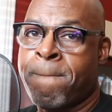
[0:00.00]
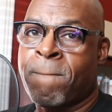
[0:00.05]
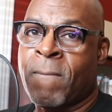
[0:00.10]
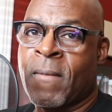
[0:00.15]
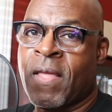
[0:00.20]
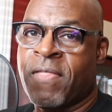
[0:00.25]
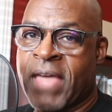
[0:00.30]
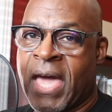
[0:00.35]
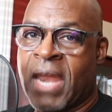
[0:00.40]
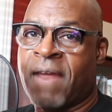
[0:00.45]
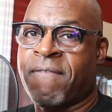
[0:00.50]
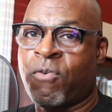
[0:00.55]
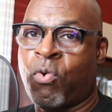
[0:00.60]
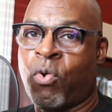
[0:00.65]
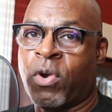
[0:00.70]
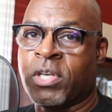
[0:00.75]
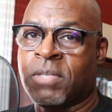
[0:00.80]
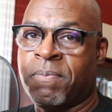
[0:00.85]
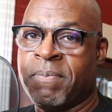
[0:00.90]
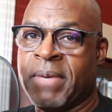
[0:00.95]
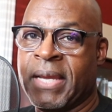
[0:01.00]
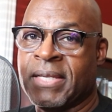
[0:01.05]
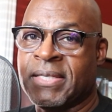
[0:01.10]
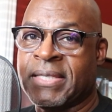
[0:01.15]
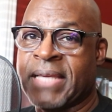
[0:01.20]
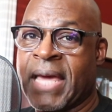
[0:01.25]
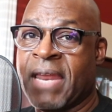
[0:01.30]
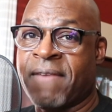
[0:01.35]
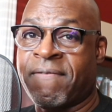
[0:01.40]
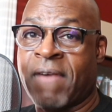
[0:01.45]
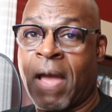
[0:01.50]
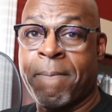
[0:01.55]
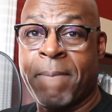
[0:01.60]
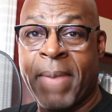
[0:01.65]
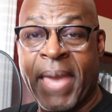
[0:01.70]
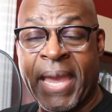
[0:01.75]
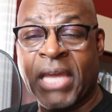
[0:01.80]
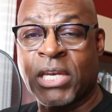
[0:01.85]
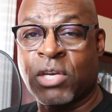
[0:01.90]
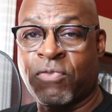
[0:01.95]
That, of course, means that if I
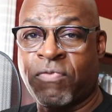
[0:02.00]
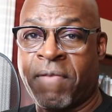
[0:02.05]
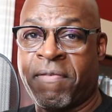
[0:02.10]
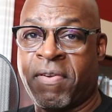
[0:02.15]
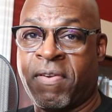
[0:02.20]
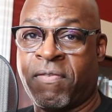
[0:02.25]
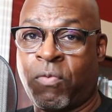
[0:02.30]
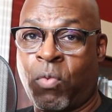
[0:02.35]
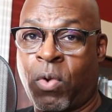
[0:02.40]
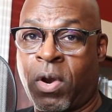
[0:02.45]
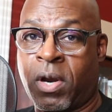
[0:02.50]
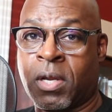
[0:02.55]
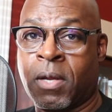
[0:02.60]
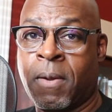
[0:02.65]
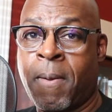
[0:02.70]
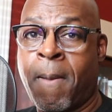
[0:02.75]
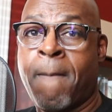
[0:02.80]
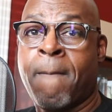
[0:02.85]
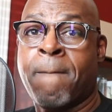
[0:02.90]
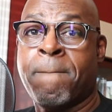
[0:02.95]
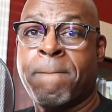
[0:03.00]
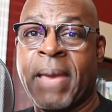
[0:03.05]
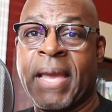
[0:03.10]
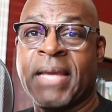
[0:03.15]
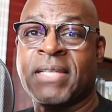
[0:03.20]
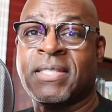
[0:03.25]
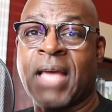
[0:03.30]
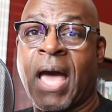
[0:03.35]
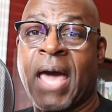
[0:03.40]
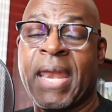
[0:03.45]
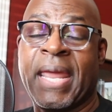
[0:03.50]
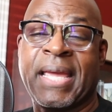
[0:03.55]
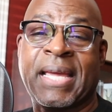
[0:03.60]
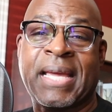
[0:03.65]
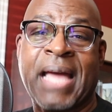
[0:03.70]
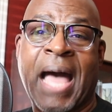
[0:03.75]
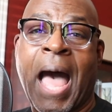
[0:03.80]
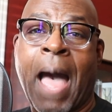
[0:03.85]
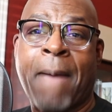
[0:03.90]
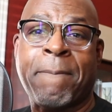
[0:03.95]
make a derivative work based on a
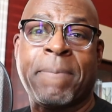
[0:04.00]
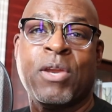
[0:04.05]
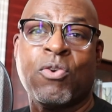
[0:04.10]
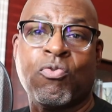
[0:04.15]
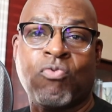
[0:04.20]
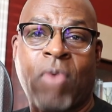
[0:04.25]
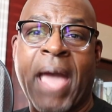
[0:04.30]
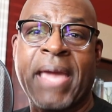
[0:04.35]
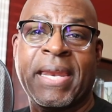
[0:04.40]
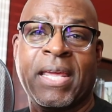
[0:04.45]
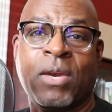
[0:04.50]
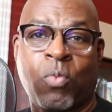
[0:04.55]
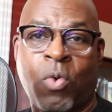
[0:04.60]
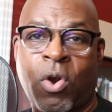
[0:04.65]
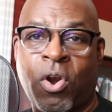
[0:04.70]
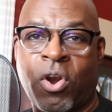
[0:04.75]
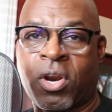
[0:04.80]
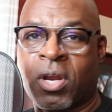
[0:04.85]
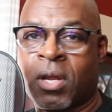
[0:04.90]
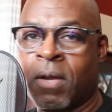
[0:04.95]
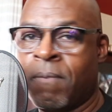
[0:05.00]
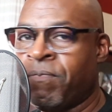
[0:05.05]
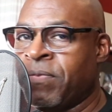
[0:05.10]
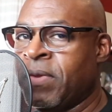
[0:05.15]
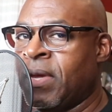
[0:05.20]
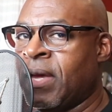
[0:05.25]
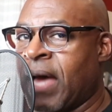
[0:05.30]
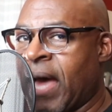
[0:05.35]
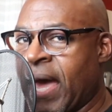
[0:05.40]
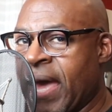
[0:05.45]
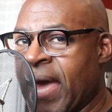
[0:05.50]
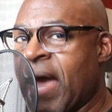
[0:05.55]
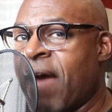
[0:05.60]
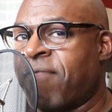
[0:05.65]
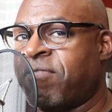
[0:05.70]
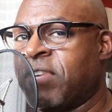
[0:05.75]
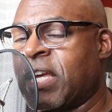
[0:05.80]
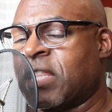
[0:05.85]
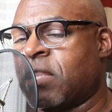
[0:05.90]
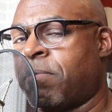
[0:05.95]
copyrighted work, I have
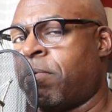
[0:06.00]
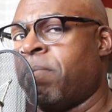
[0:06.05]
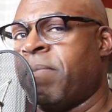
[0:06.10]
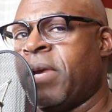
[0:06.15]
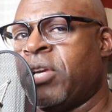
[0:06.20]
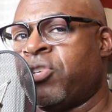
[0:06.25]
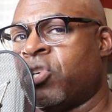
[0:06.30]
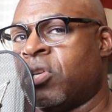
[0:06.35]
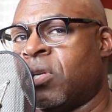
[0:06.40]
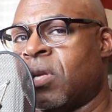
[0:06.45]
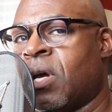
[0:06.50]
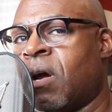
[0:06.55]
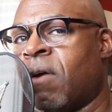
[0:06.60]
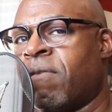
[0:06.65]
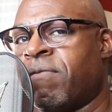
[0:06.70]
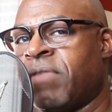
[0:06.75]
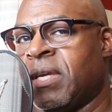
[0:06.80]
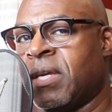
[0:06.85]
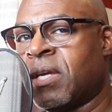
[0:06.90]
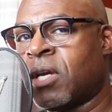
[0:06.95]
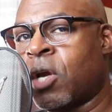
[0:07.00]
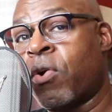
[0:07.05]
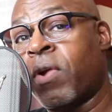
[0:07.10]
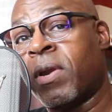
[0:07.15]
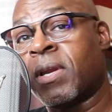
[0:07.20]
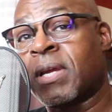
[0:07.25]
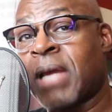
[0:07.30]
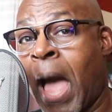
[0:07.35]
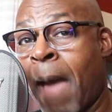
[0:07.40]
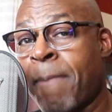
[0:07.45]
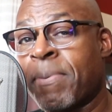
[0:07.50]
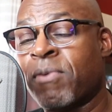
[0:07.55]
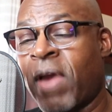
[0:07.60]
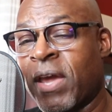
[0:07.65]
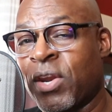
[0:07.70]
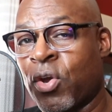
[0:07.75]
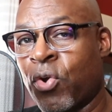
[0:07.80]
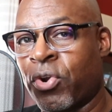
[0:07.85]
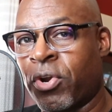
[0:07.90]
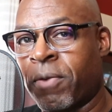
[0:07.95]
to get the permission of the current
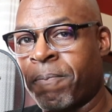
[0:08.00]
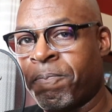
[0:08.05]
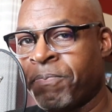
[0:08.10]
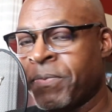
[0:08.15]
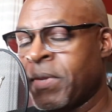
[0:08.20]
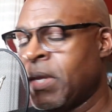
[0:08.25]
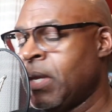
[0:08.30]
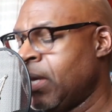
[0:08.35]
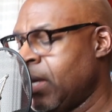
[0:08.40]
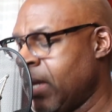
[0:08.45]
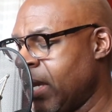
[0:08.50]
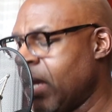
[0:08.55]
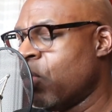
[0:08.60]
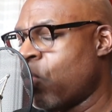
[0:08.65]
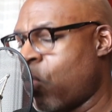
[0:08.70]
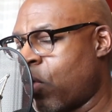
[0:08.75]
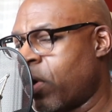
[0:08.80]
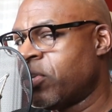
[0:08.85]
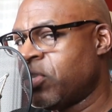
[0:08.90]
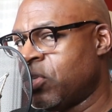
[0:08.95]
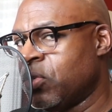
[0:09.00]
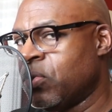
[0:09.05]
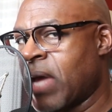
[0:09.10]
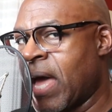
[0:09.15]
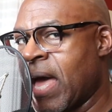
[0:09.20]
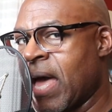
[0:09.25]
copyright owner in order to